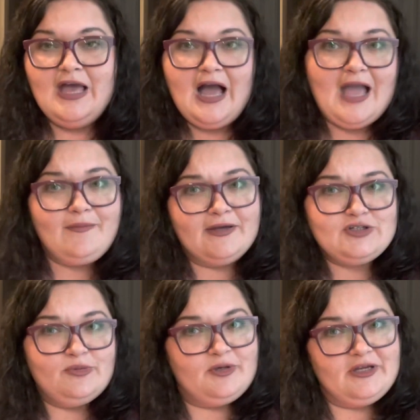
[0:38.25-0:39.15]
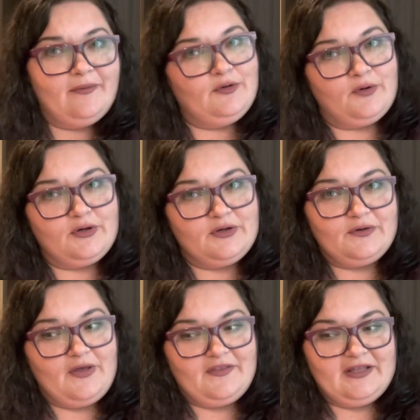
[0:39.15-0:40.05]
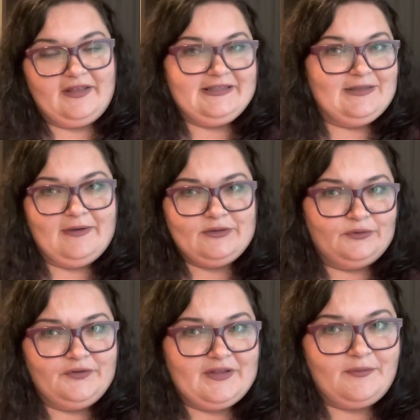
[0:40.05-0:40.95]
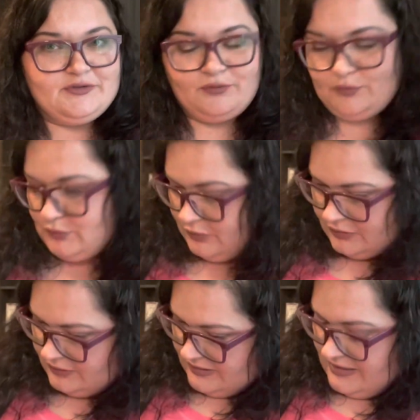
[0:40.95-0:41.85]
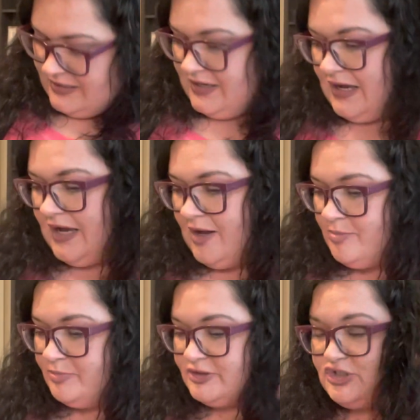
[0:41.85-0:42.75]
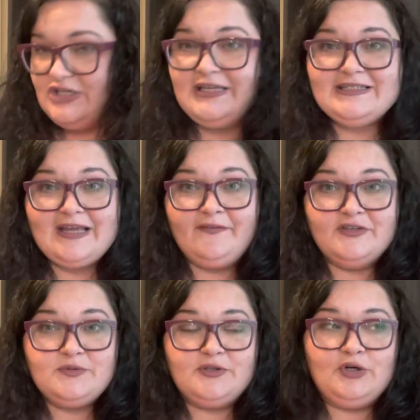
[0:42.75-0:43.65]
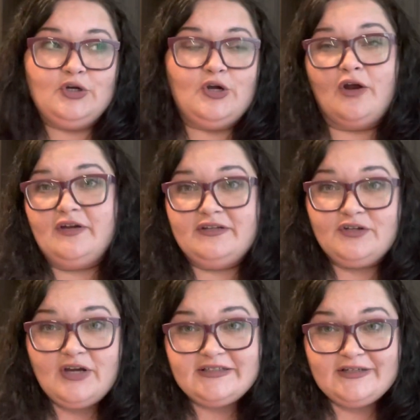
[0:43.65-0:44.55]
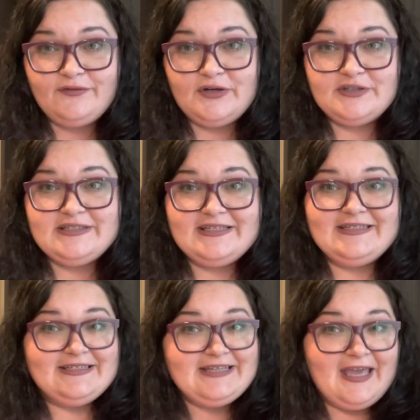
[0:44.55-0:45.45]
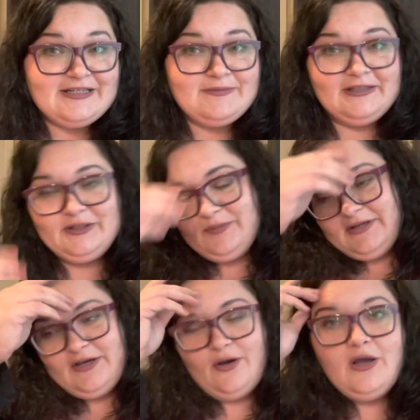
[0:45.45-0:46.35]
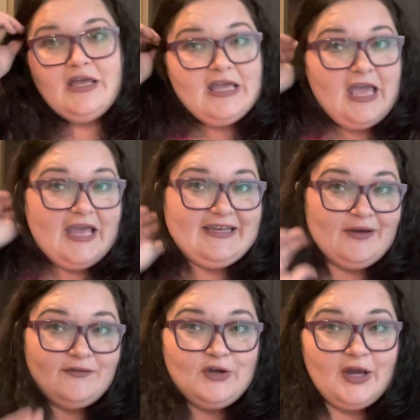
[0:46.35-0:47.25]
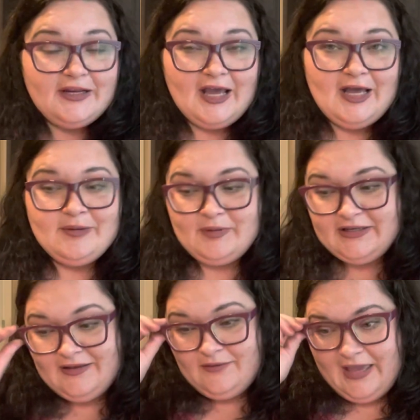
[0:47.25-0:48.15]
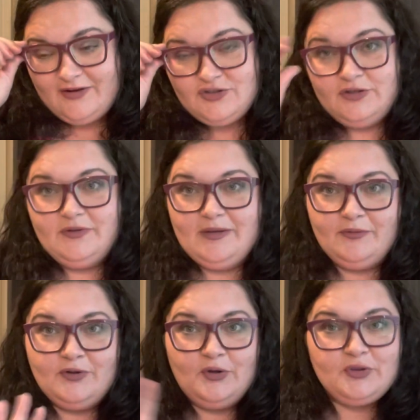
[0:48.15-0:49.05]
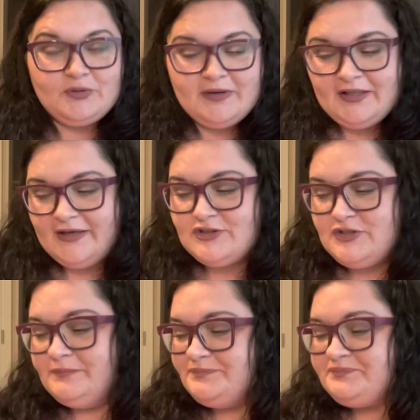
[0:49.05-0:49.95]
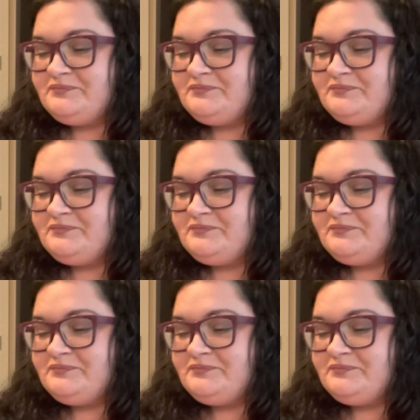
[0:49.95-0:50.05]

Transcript: I'm actually putting them in order that I like them. I don't know that that was a rule, but she had done this with her Ariana Grande fragrances and tagged me a little bit ago, and now I've caught up and I actually was able to go through my collection.